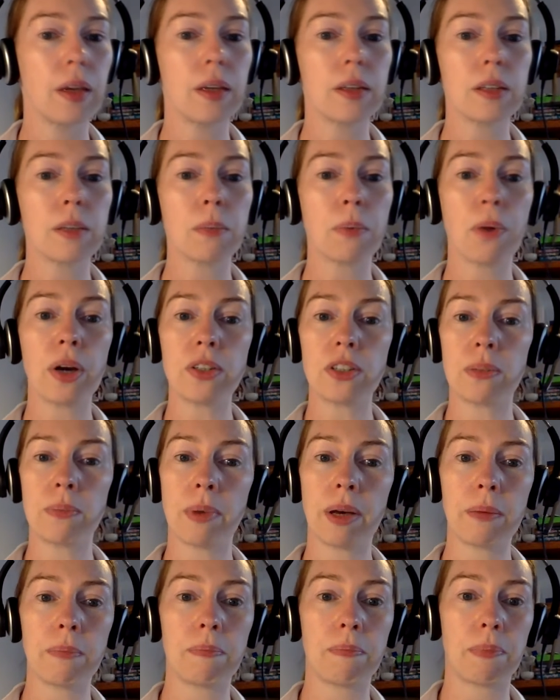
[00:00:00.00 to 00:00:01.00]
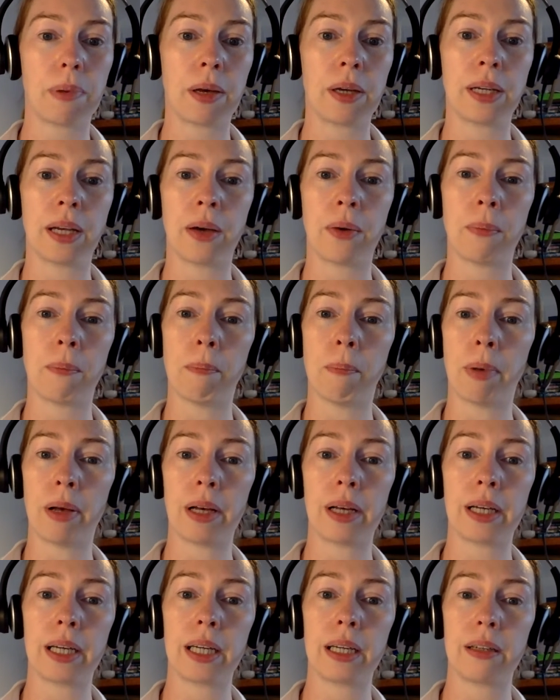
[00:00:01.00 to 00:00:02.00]
So prior to my burnout,
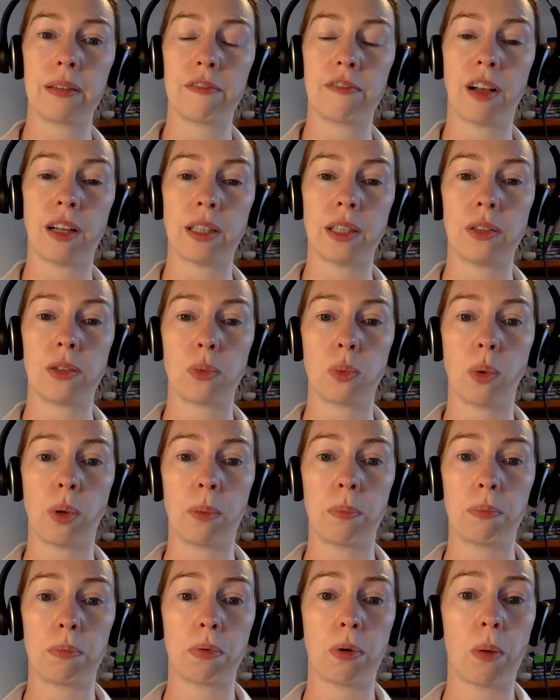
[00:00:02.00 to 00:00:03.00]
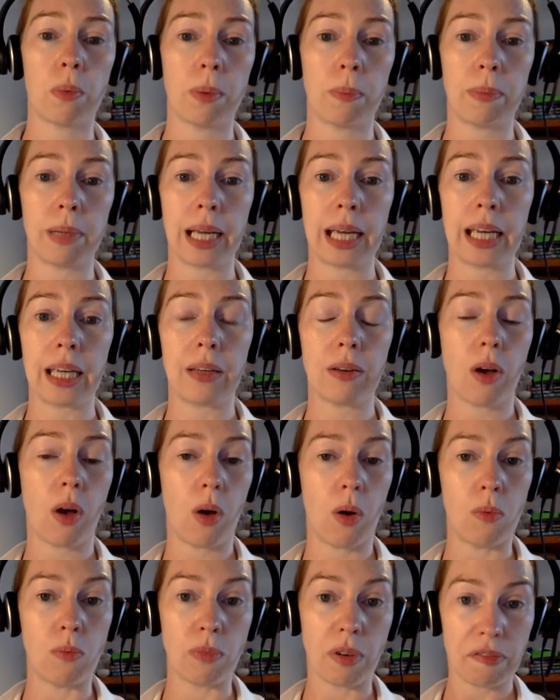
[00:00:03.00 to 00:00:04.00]
my values were probably,
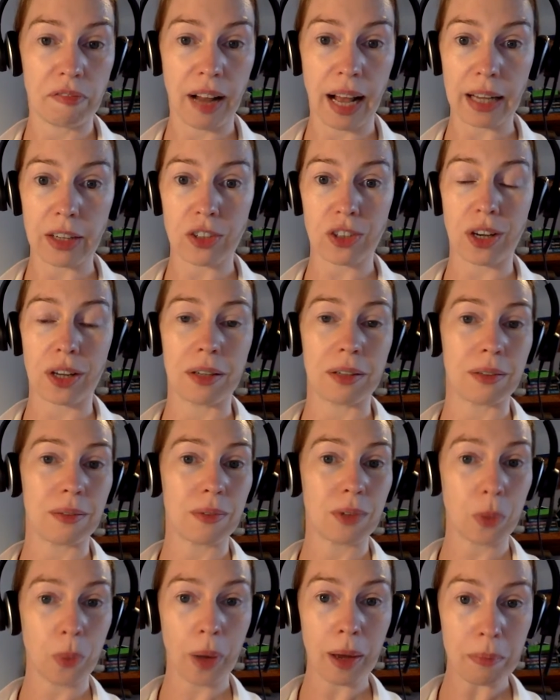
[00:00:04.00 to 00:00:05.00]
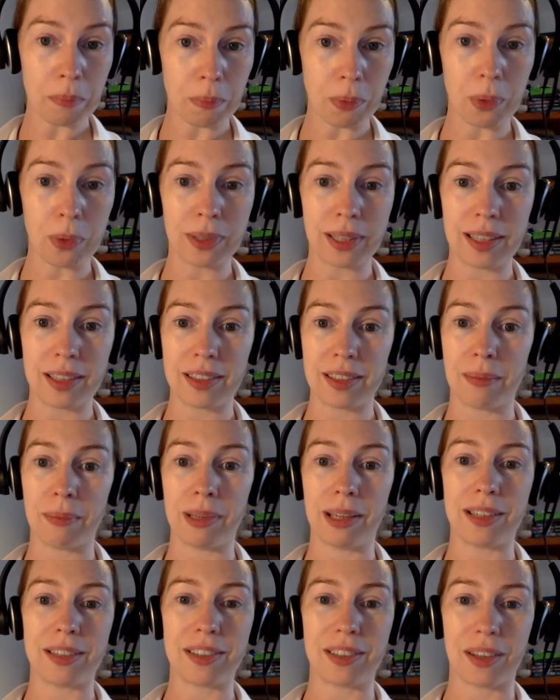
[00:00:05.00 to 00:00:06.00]
on reflection, quite broadly
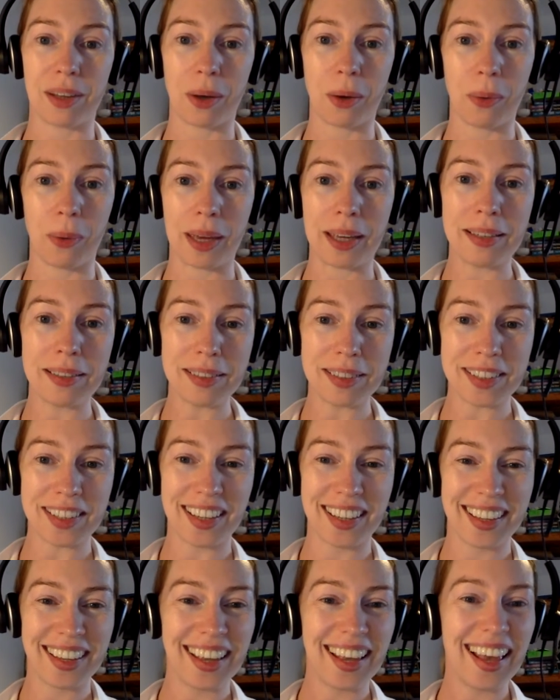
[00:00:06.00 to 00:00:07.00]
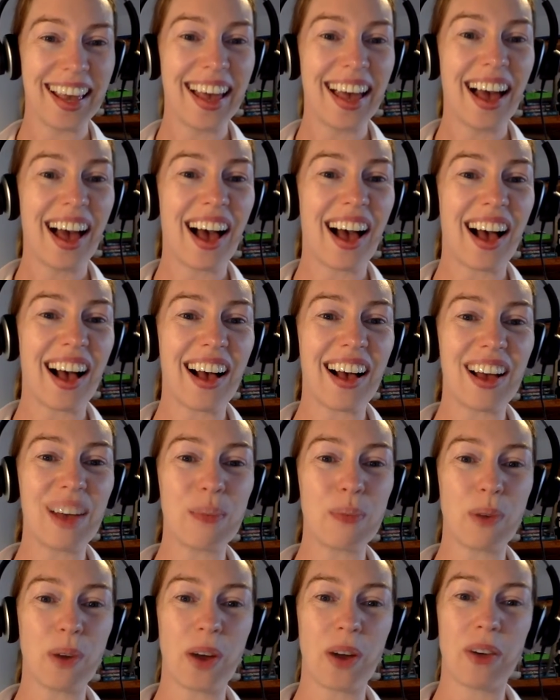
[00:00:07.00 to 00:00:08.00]
similar to the Queen's. I
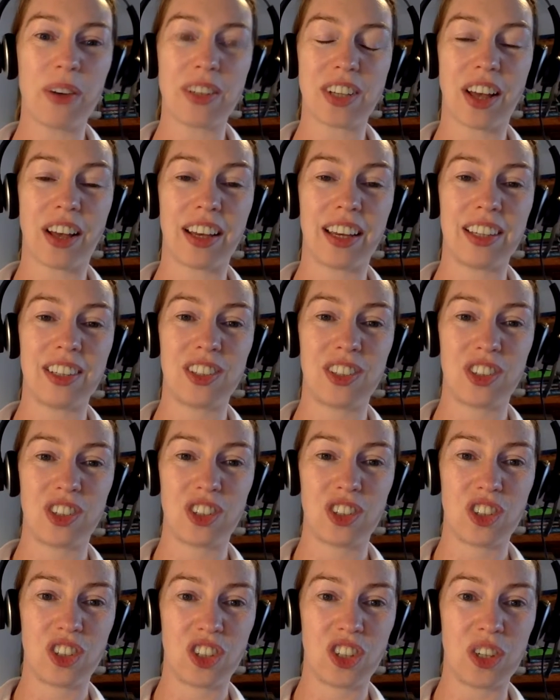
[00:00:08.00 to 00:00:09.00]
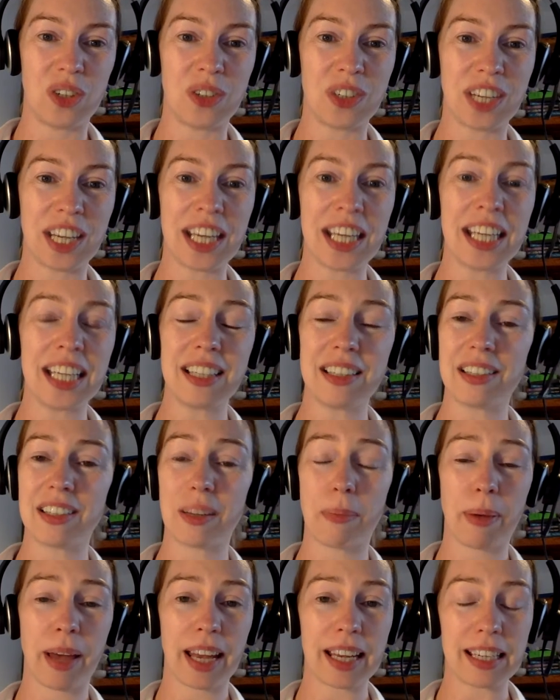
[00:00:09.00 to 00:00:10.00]
prioritised duty,
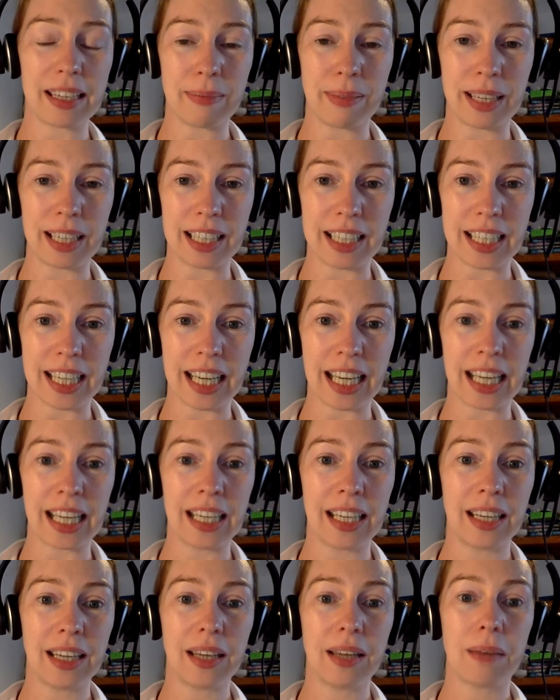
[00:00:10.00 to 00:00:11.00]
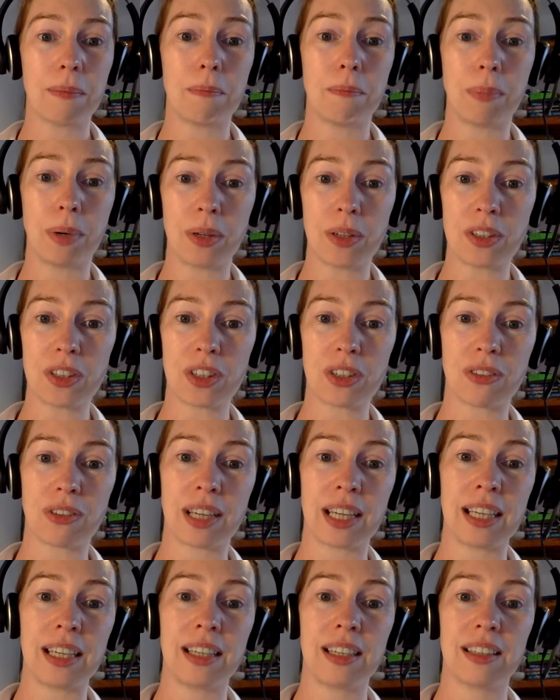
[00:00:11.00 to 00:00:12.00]
dependability,
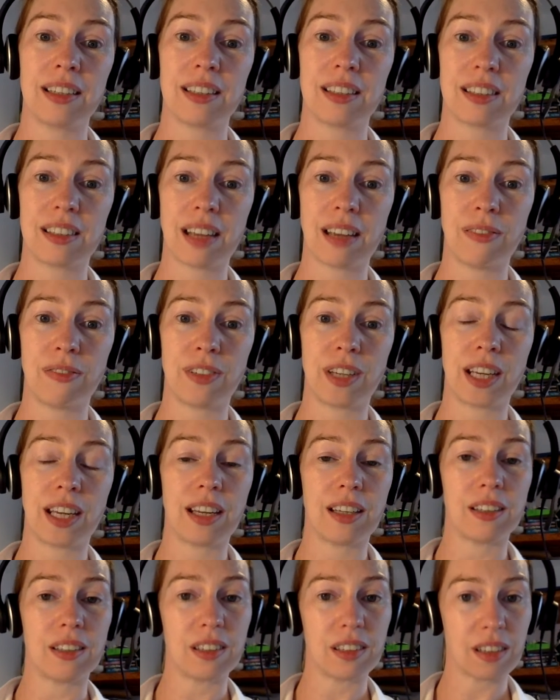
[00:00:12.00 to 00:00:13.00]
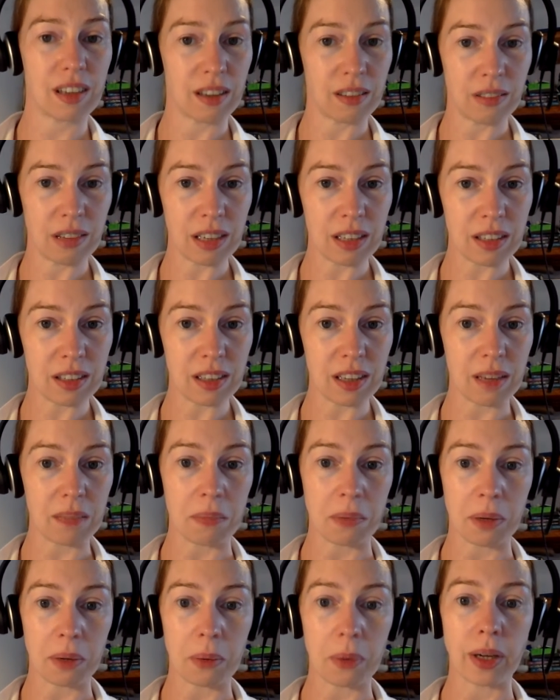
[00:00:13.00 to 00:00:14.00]
mastery, safety, and service in
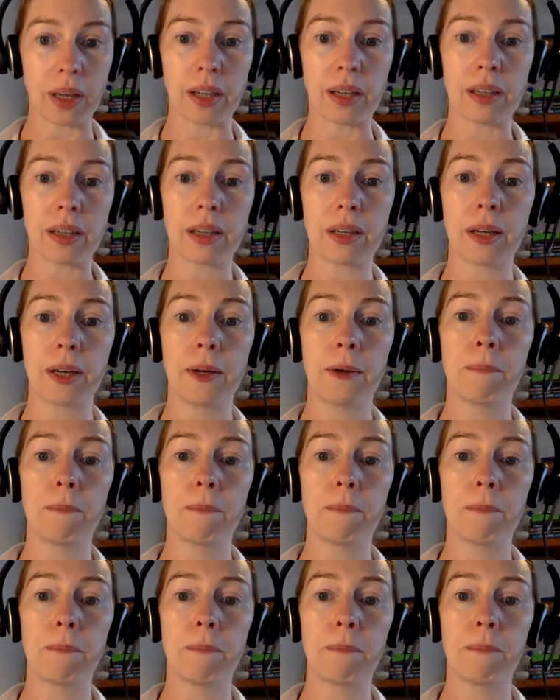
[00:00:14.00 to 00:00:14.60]
my work.